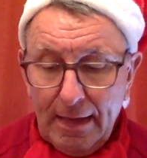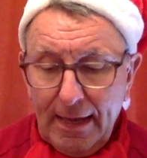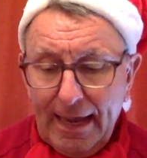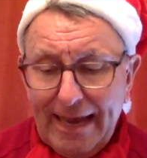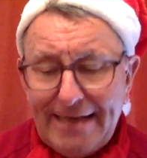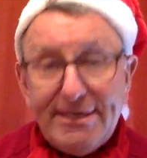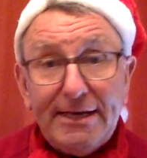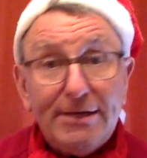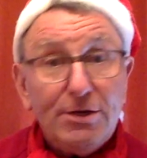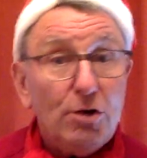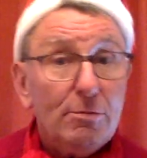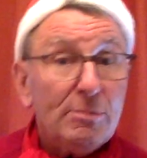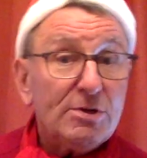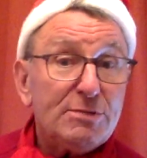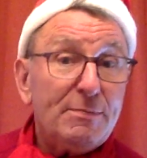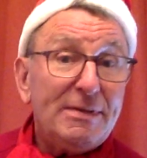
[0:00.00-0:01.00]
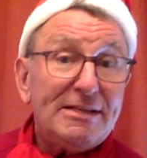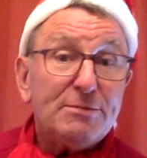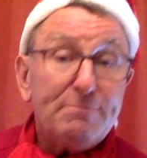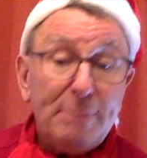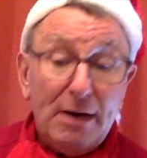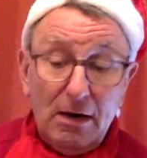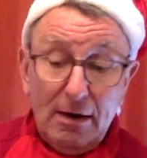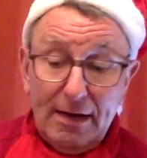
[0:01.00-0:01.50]
Eating numerous mince
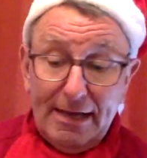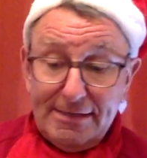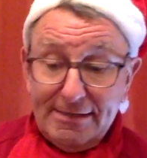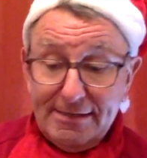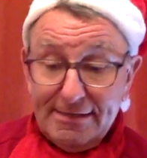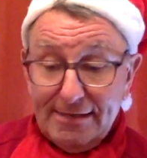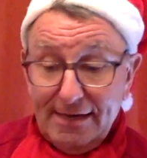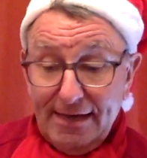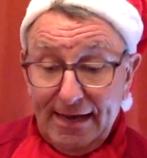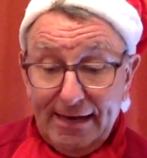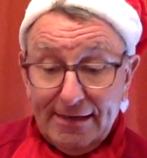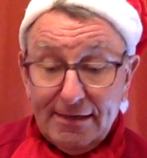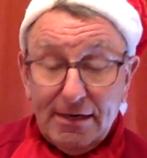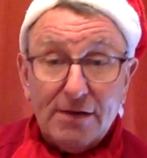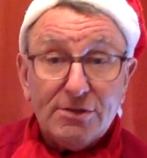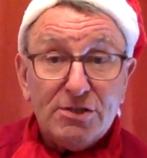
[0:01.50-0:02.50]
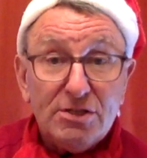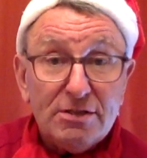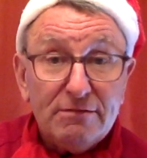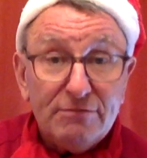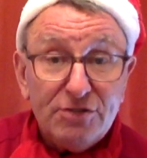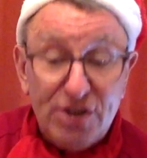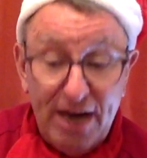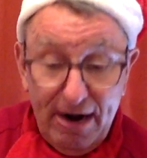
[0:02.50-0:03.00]
pies and glasses of
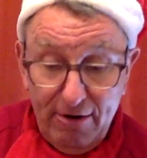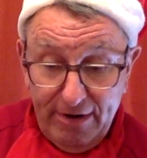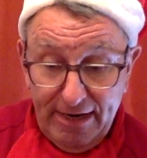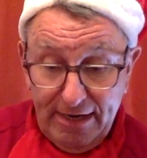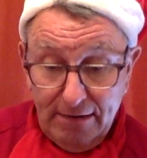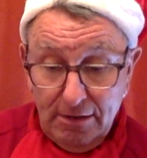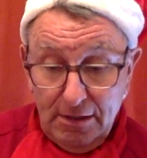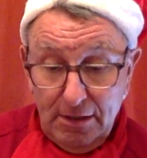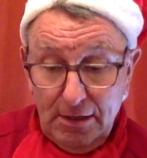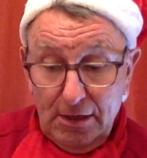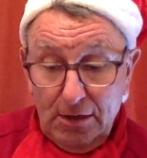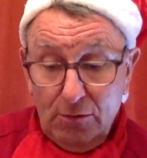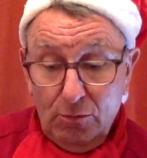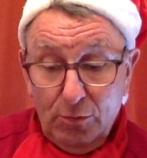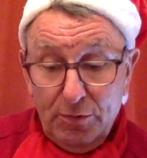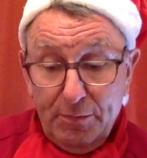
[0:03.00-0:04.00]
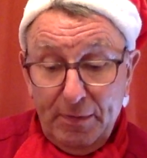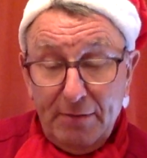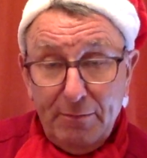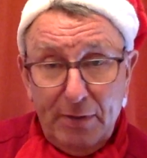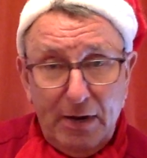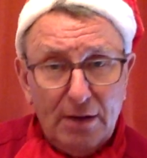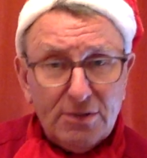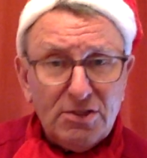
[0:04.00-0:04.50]
sherry would be
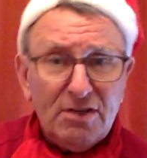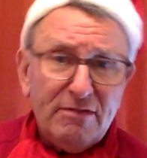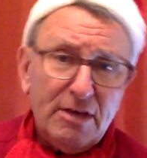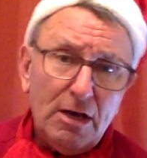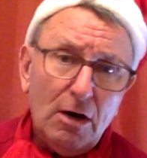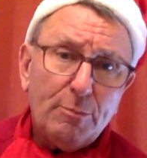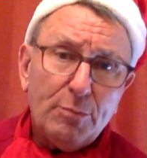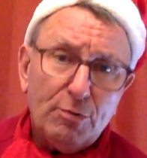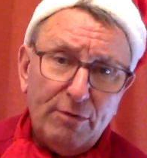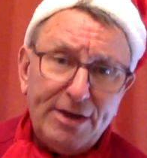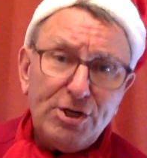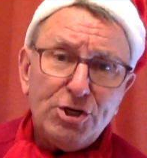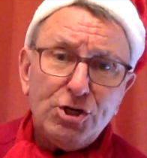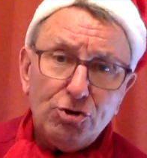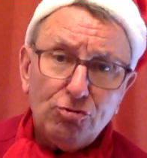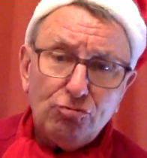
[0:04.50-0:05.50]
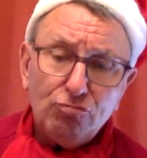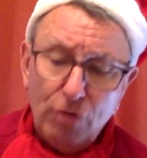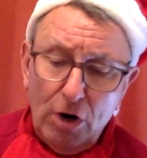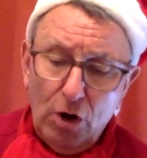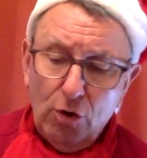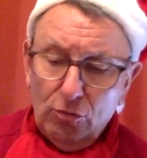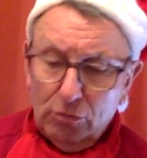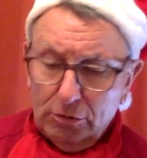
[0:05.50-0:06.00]
part of the operational
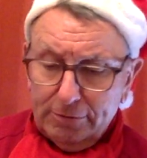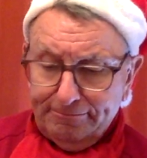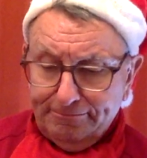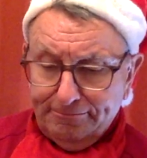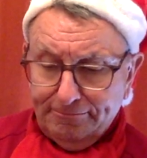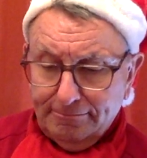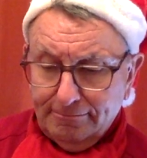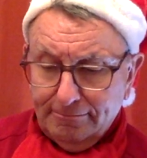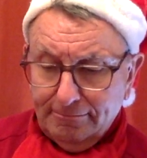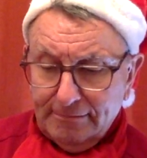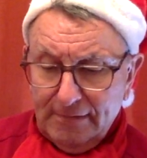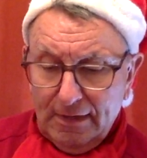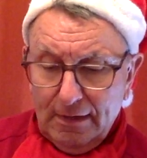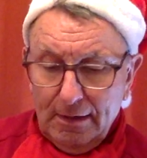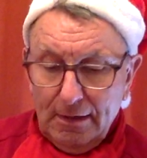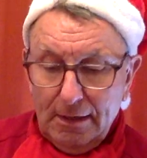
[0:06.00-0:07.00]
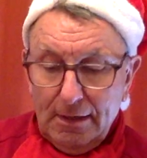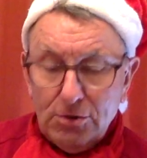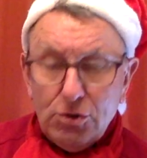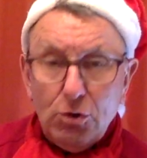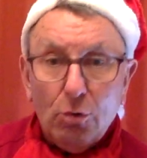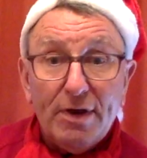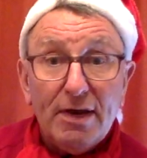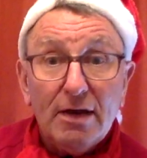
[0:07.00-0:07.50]
role.
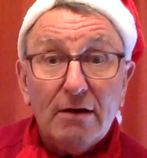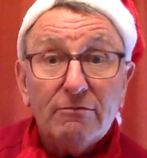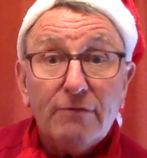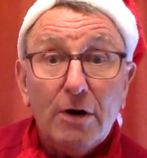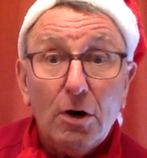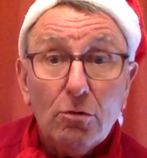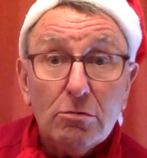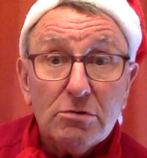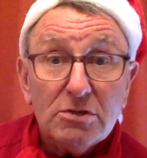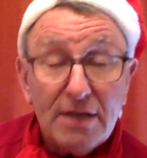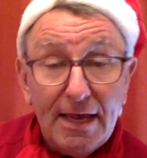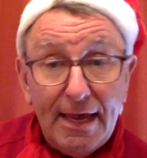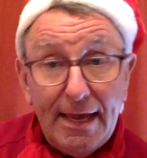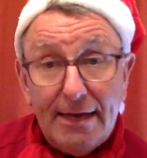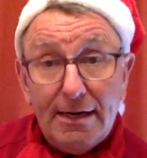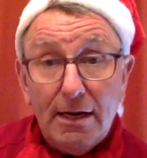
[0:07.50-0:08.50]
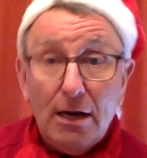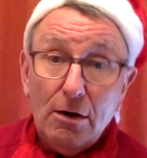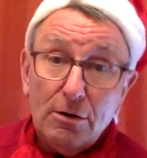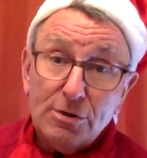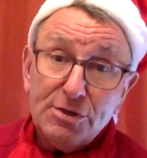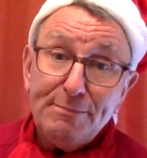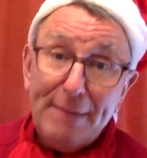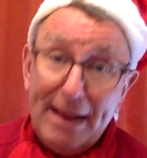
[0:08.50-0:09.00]
Talking of roles, a
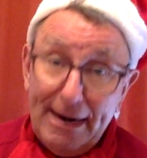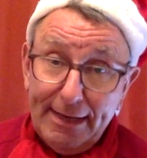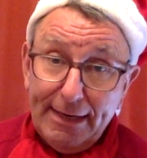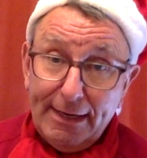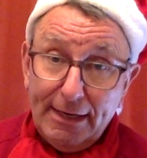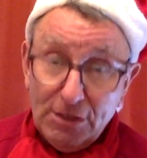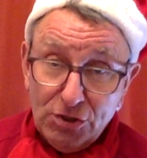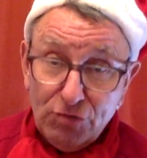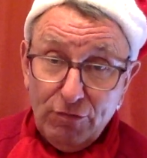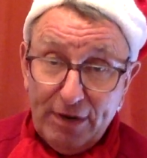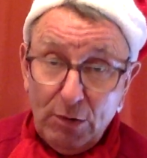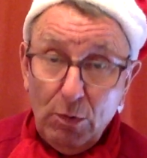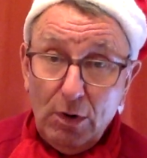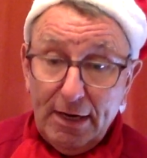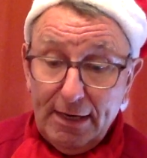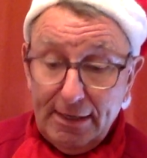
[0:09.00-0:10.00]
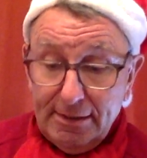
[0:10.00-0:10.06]
large belly is required.